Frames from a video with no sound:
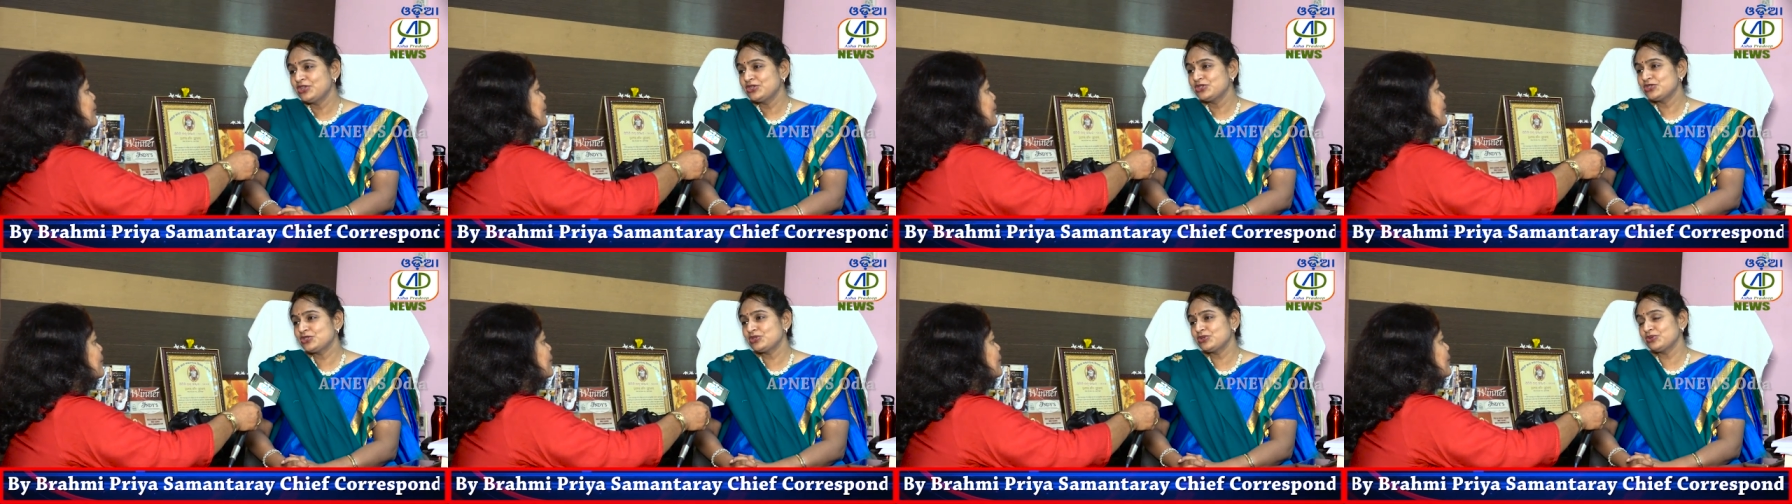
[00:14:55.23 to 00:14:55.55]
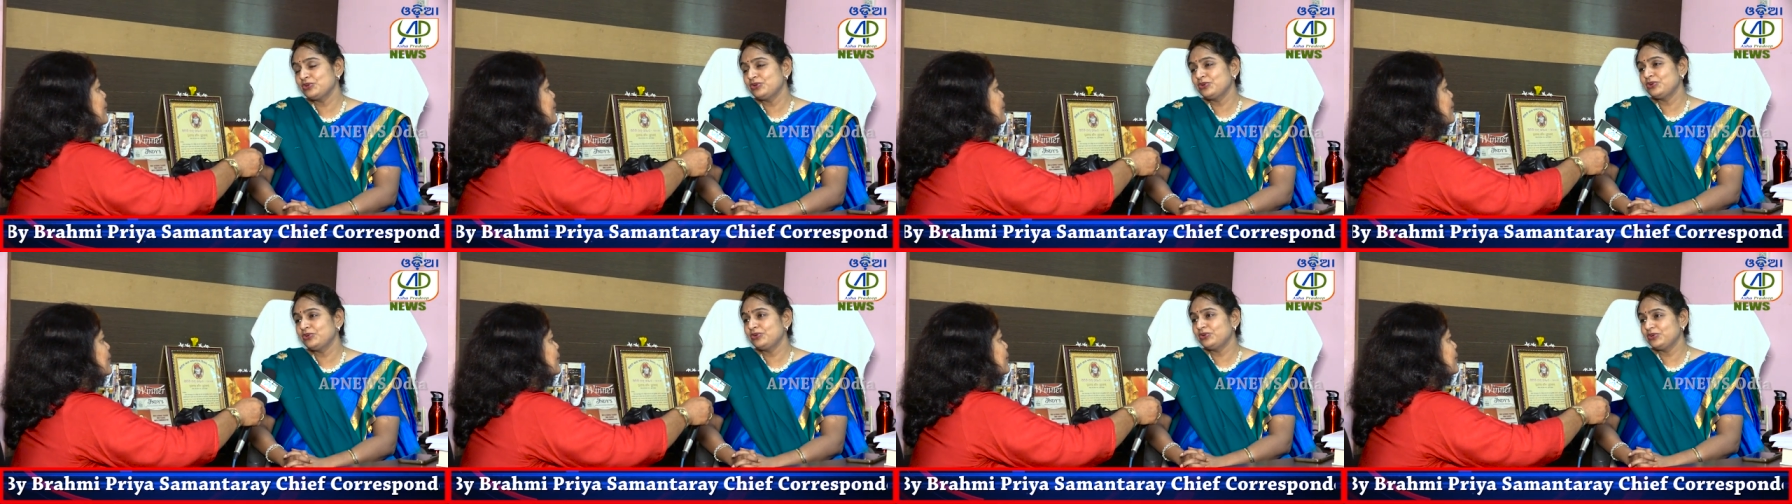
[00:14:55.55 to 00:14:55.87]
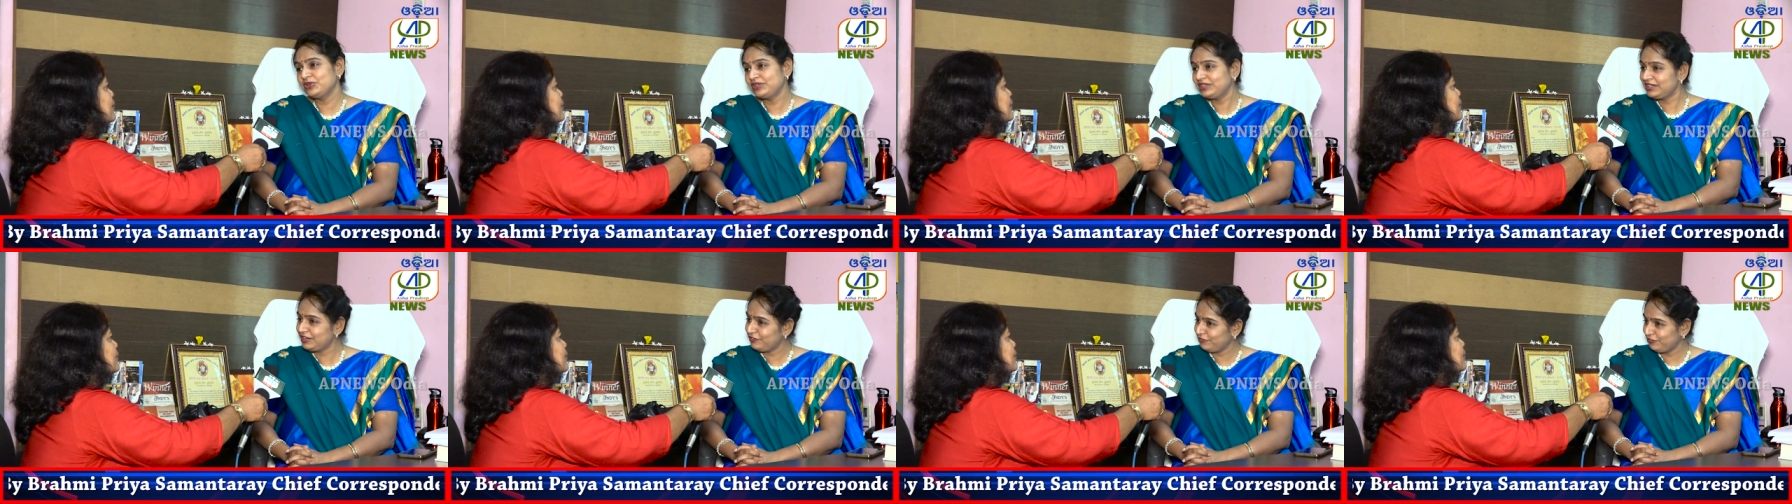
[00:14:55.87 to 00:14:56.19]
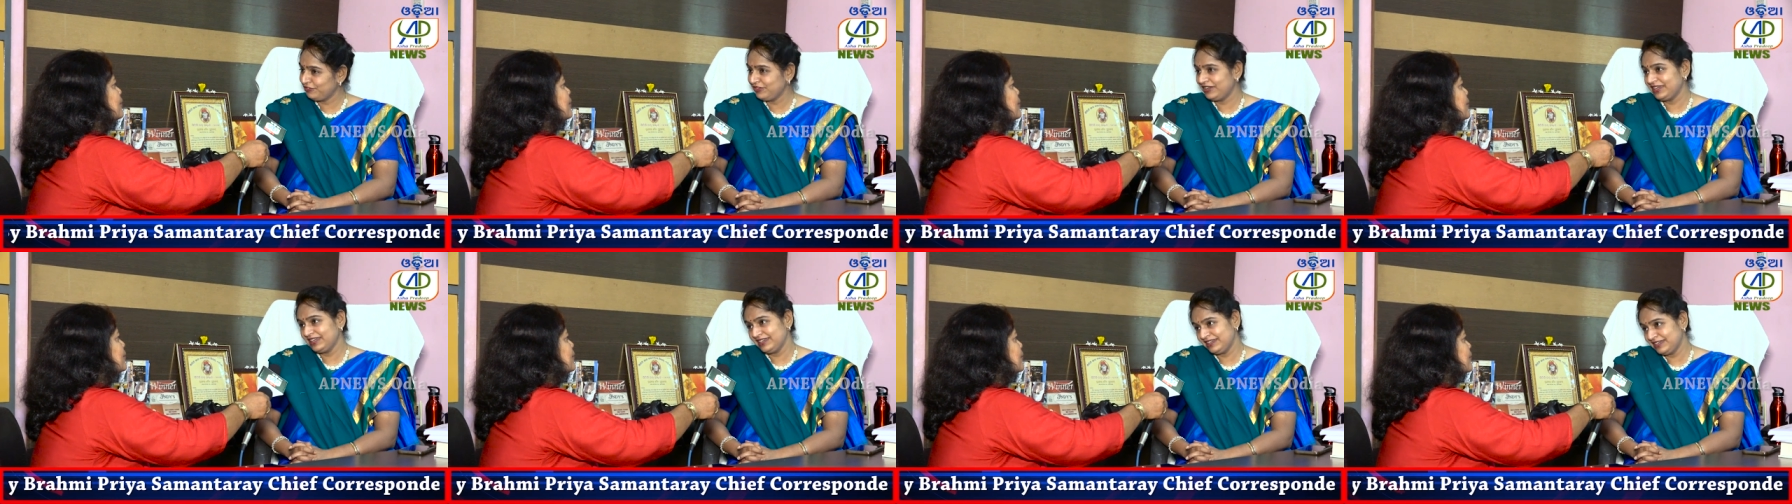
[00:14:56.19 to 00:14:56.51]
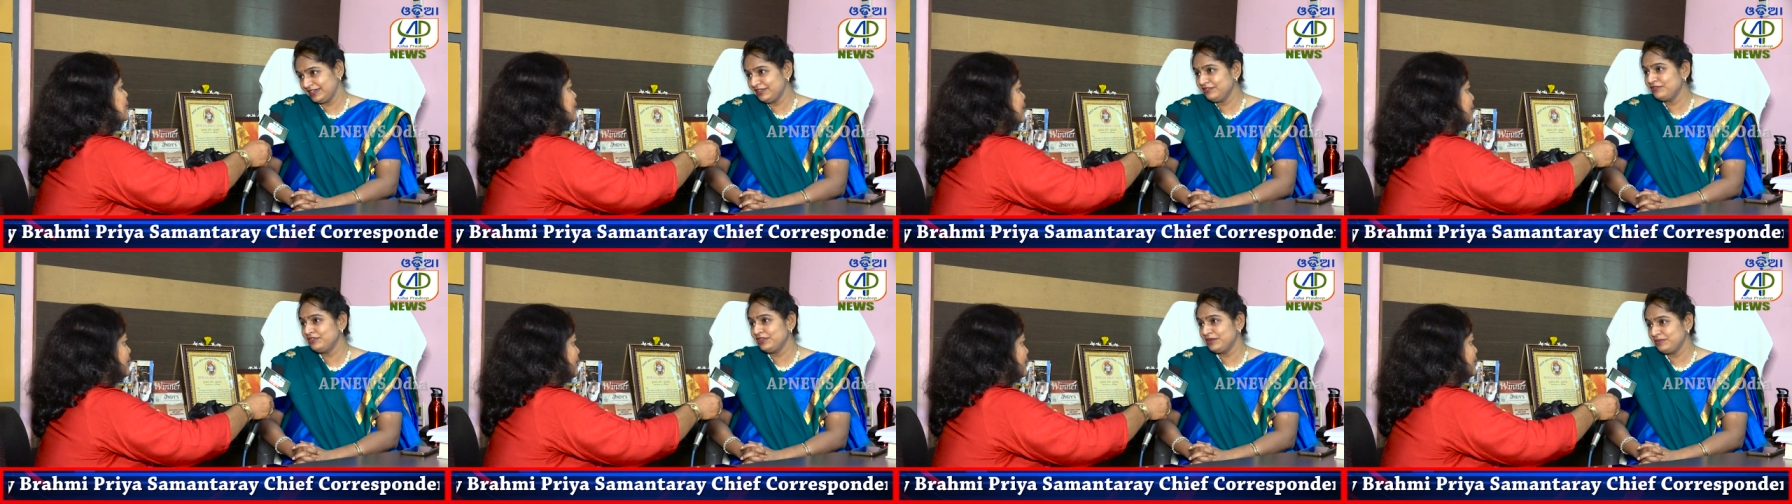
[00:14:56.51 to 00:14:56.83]
So
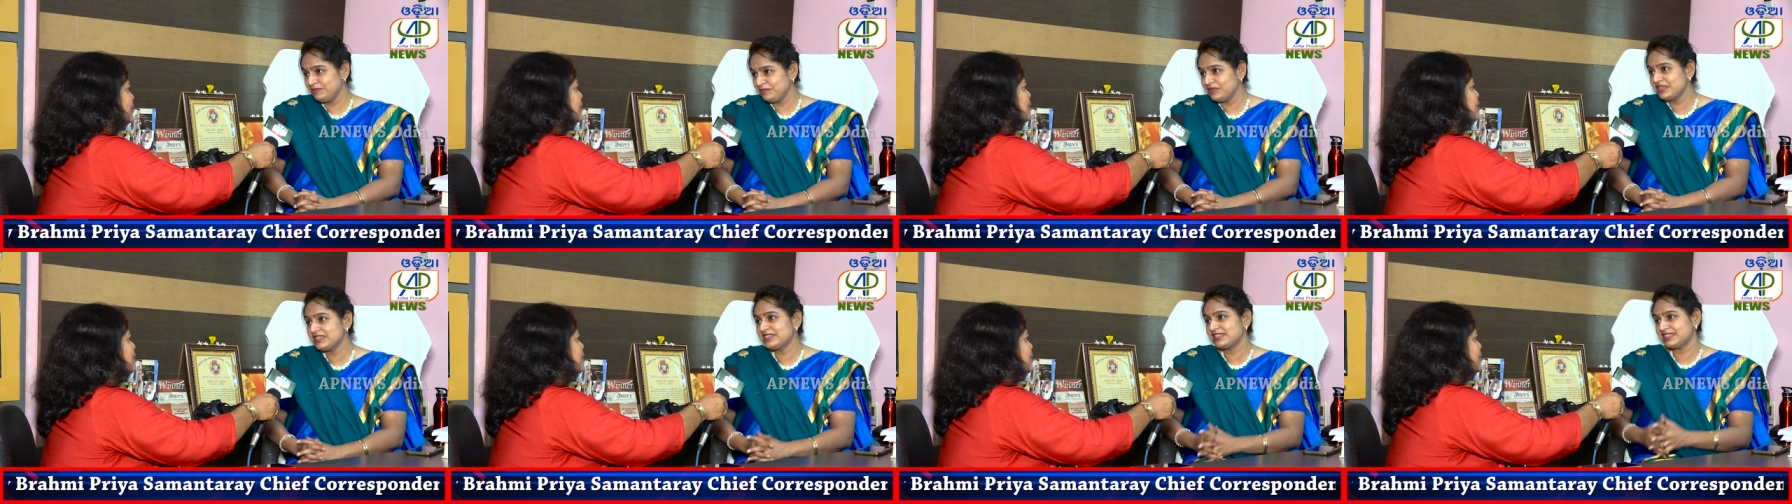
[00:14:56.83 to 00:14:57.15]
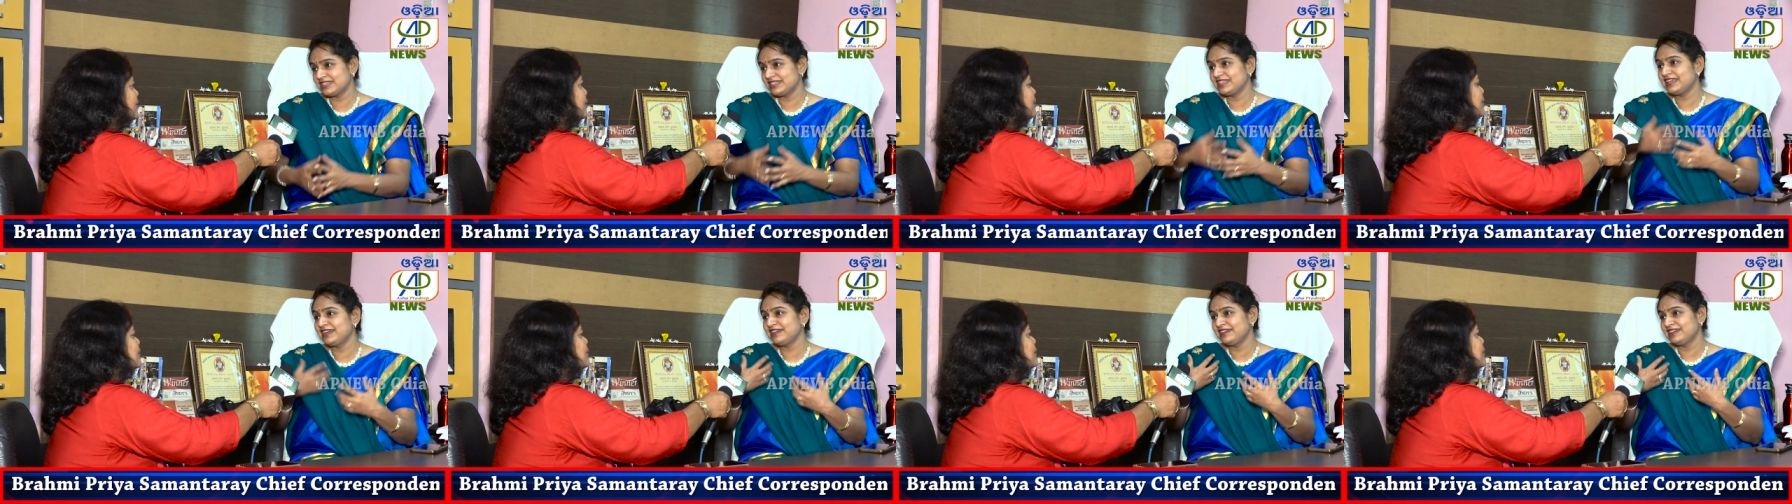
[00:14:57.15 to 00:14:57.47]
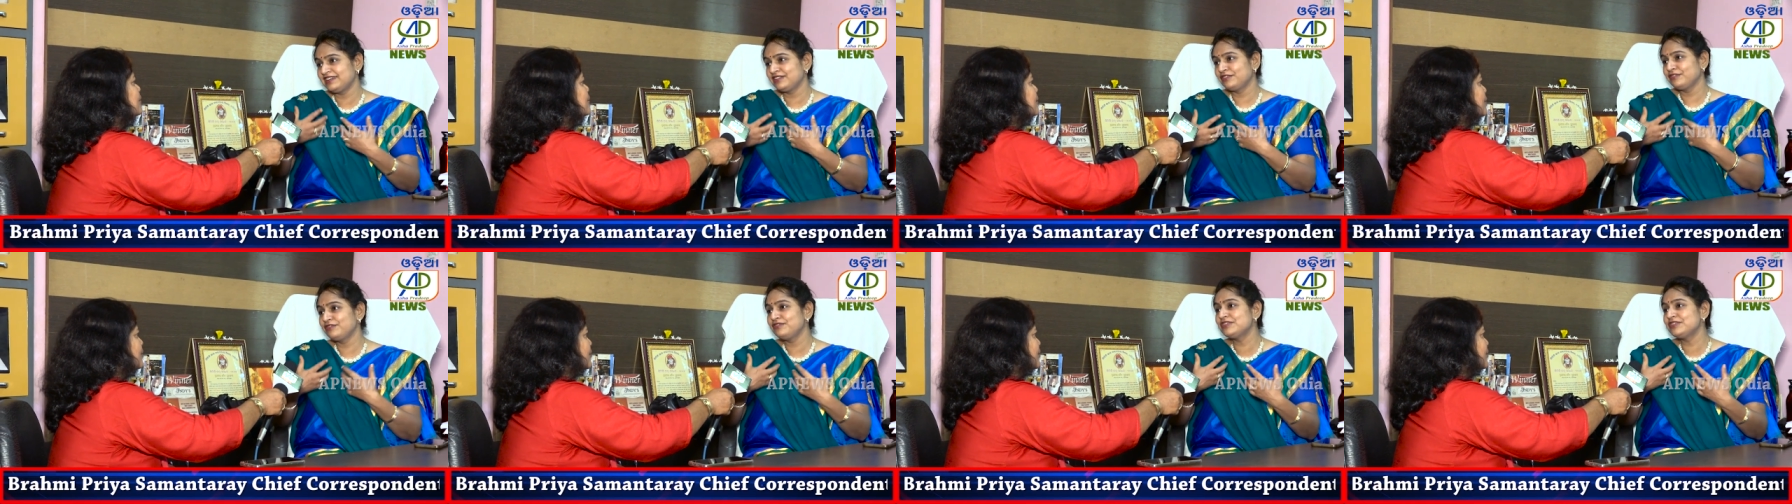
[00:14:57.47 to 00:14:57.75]
definitely we miss that